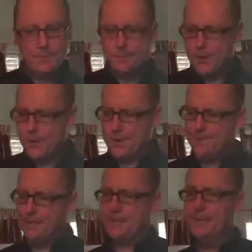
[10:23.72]

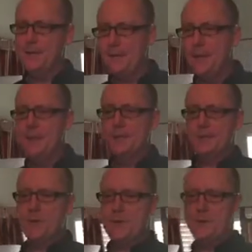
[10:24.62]
Perfect.
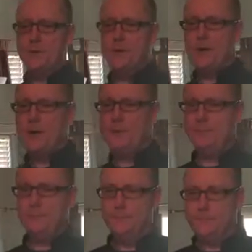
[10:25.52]
Tony, you doing all
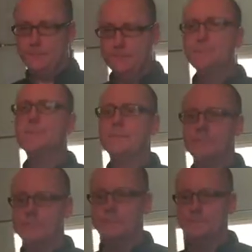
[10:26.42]
right?
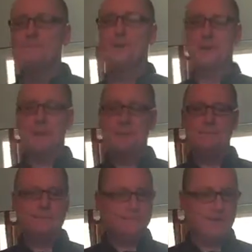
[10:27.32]
All right.
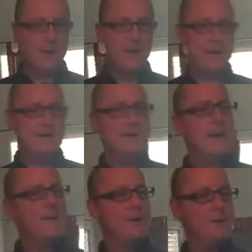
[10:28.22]
All right.
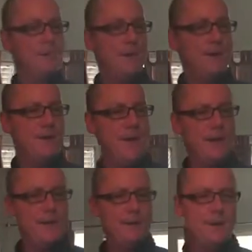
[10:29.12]
How about you, Mary? You
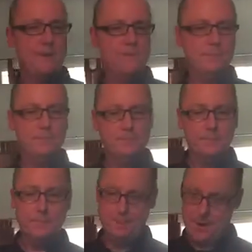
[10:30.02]
hanging in there?
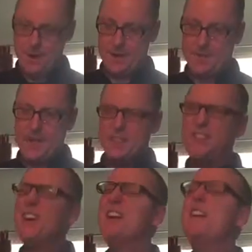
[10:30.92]
All right. Things
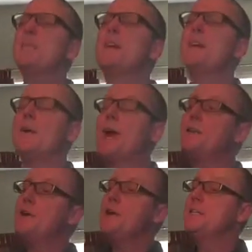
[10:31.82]
are going to get better. I
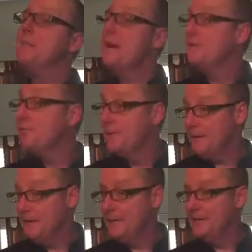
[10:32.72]
talked about
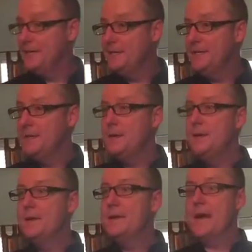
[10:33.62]
free.
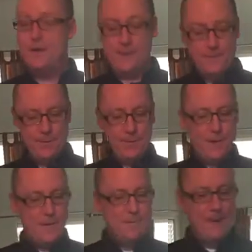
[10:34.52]
Now, if you look
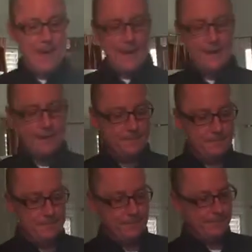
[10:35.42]
on the back,
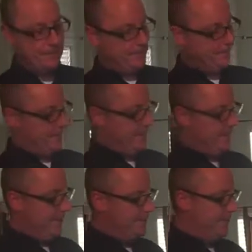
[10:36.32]

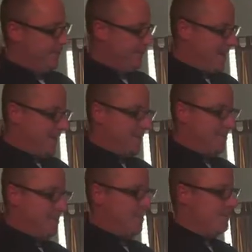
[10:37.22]
there's a little thank you
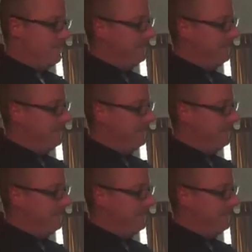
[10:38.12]
note.